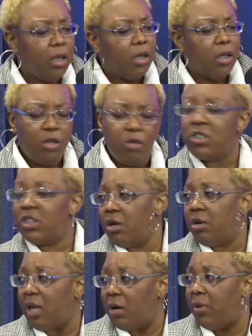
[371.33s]
you share
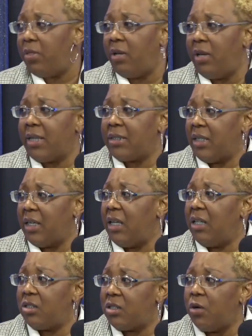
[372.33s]
that with your next of kin
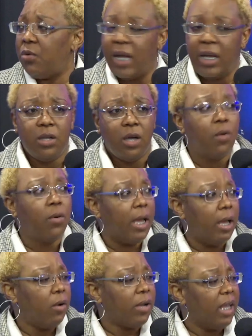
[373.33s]
so they know,
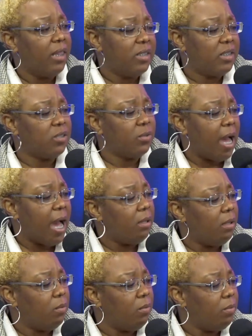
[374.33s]
okay, this is mm-hmm. what
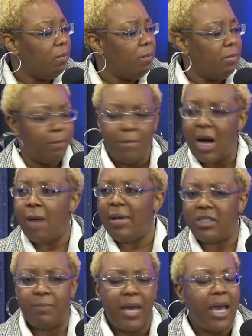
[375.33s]
I mom has
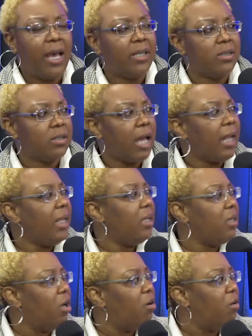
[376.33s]
passed. I need to
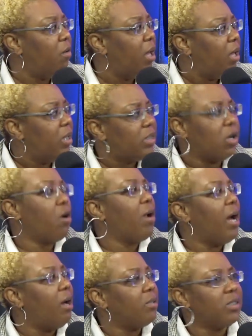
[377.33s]
go to her
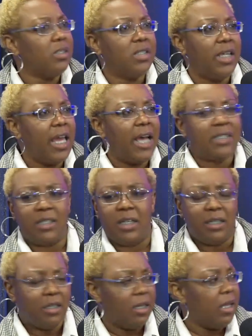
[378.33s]
house and she has it in
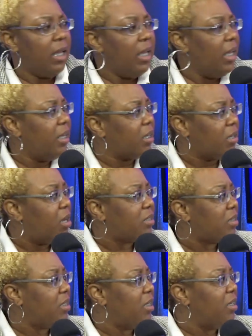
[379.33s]
the in the closet
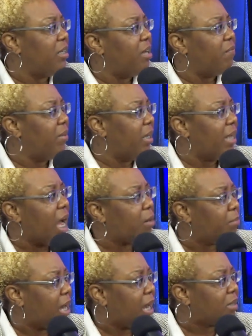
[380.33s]
to the left in a
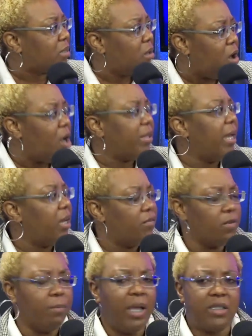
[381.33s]
lockbox. Right, all that right.
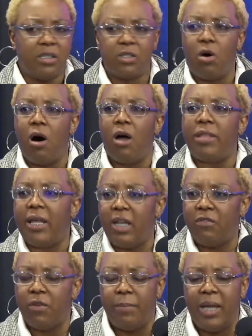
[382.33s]
information. So all that
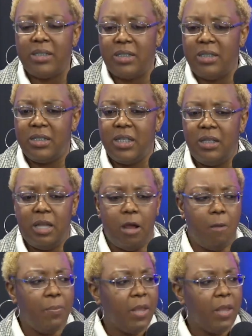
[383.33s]
information is in there.